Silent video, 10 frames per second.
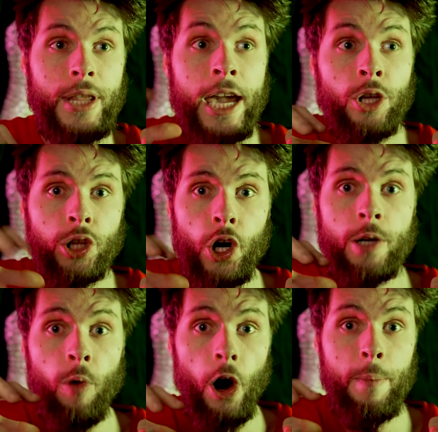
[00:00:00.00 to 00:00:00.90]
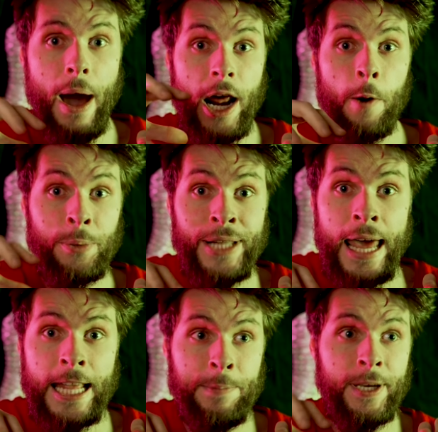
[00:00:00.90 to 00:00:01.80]
they could learn more about our
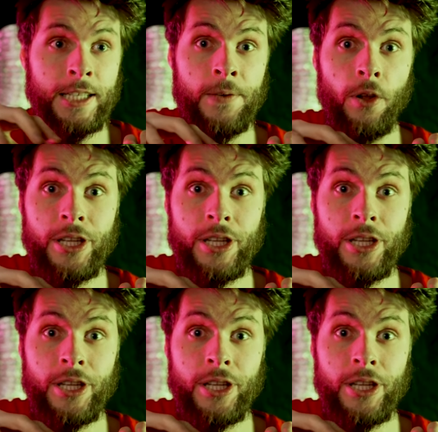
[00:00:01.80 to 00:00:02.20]
planet because of